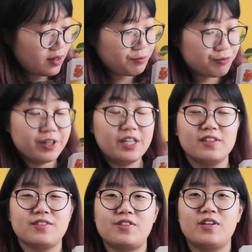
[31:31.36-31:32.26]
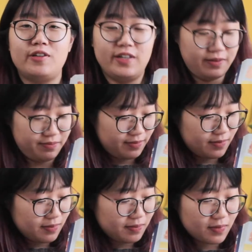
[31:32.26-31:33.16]
really nice colour.
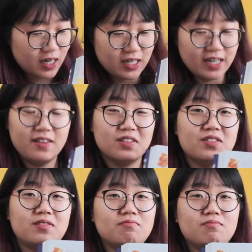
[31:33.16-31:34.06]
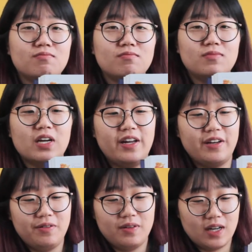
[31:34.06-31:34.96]
I like this yellow.